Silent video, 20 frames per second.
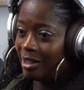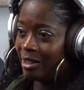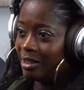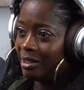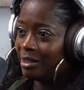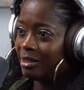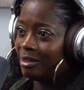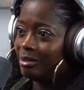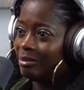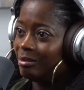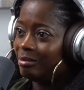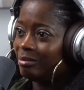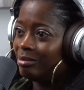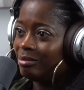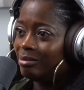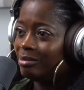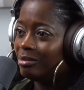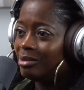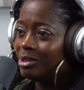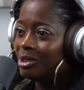And,
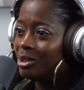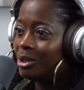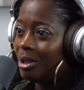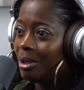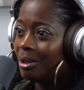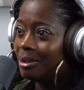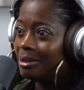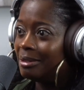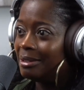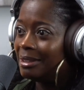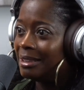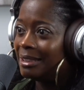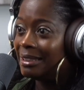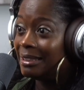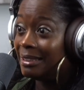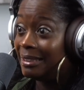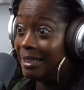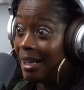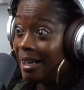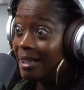
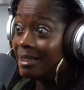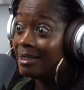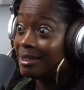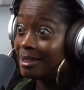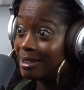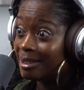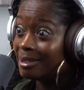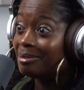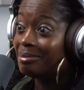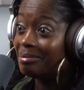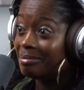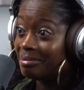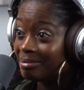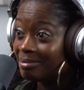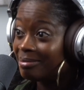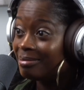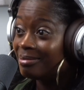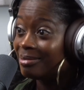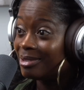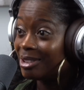yes.
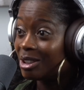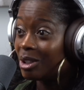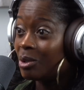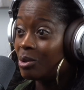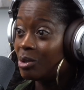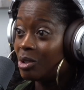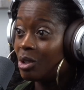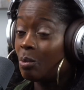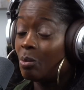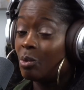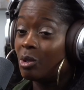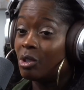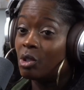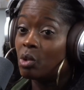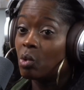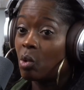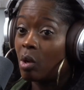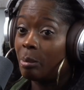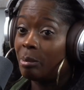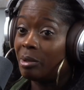So someone
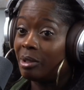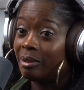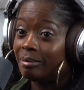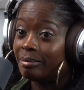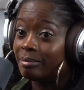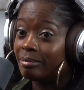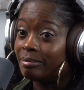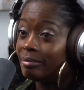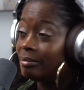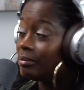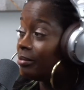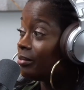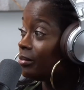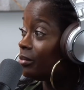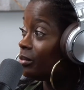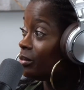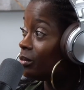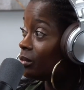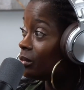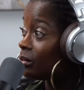saw me
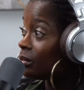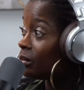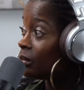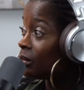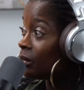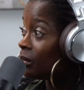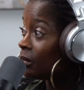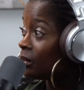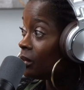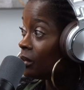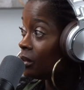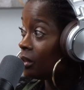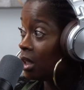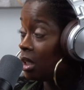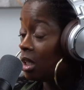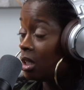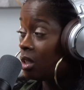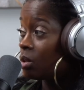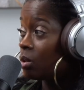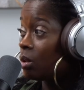
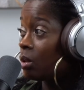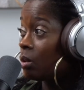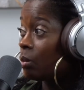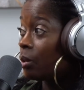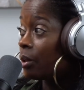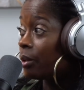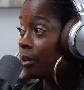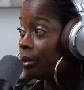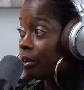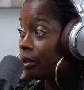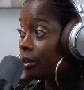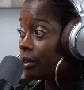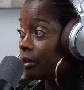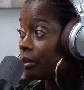and they saw the work